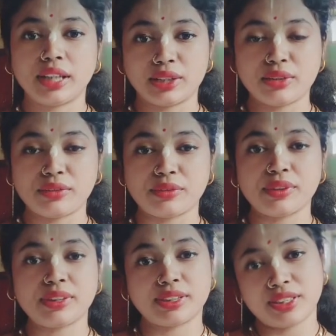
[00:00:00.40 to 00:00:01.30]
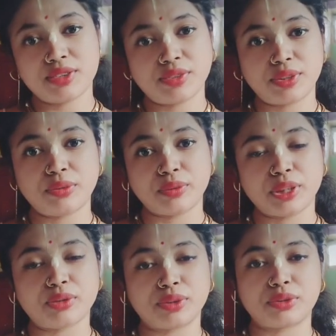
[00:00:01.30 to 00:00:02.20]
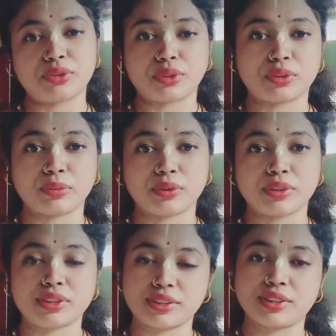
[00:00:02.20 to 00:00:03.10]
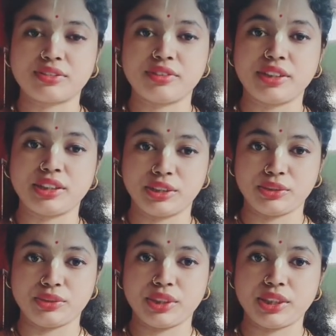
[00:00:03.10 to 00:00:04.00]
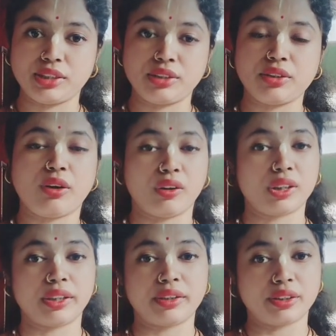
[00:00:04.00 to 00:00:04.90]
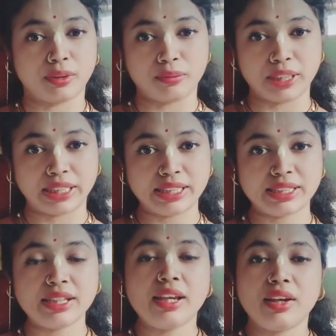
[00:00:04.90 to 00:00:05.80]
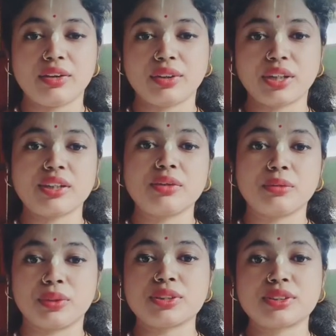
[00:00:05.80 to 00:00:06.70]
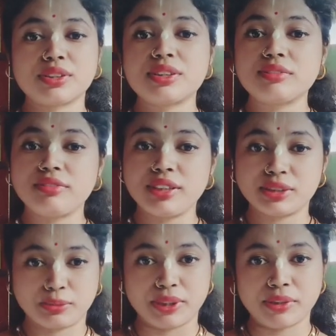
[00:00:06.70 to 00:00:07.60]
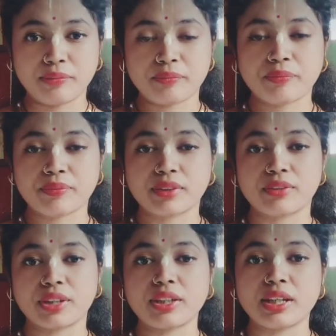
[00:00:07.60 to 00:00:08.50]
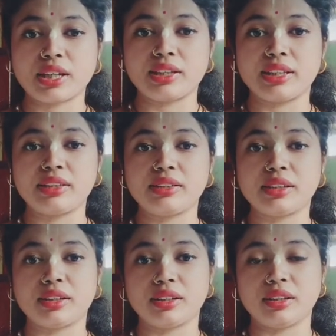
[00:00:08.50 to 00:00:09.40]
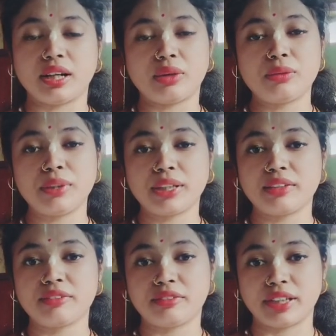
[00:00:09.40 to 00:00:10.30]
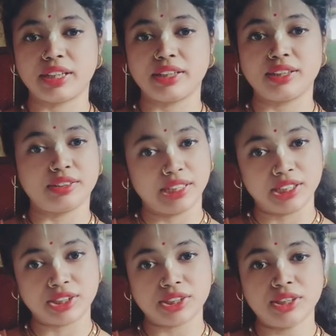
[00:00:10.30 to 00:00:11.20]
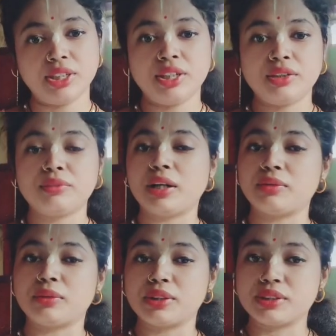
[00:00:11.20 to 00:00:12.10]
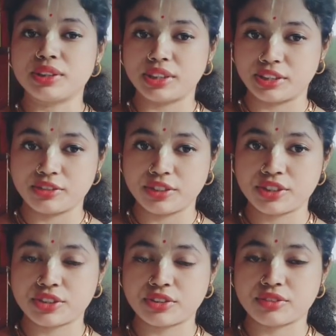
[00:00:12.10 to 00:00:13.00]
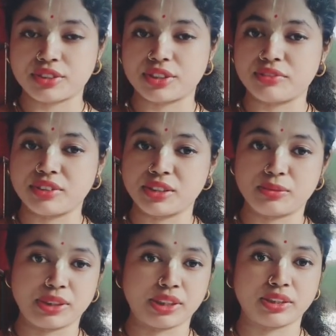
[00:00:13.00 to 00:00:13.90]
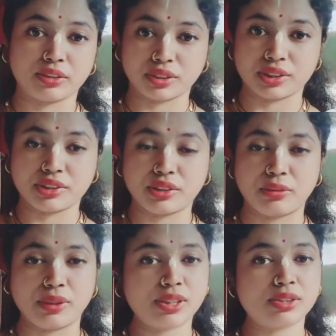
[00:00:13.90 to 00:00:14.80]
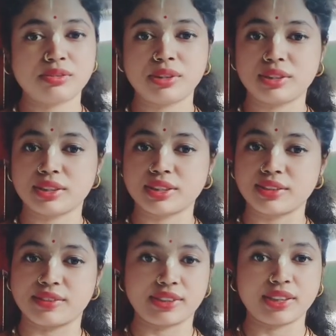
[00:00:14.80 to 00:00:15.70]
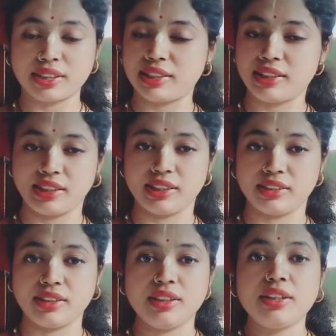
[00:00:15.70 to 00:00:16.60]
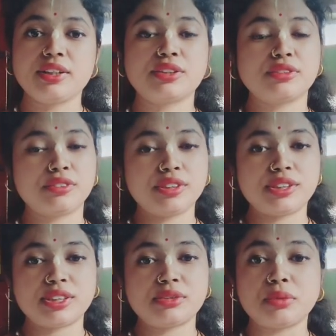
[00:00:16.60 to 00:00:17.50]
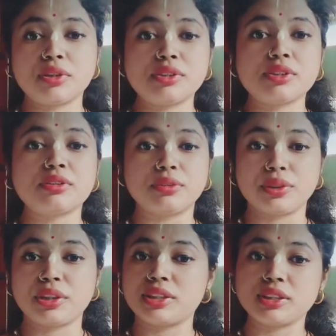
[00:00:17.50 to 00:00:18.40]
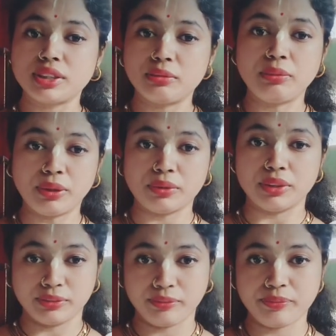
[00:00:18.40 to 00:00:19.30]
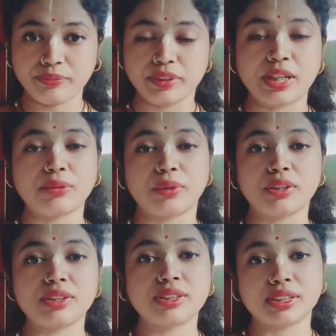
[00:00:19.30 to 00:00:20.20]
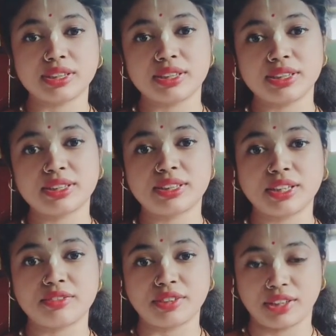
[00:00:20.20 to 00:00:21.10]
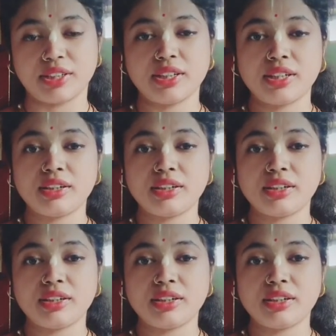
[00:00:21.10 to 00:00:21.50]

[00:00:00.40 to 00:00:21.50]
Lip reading: Hello everyone. In this video, we are going to talk about the crystal field theory in octahedral complexes. Okay, what is crystal field splitting? Okay, and then how we can find the relation, what is the derivation of crystal field splitting in octahedral complexes. We'll discuss everything in detail. So first is, what is a coordination compound? And what is CFT?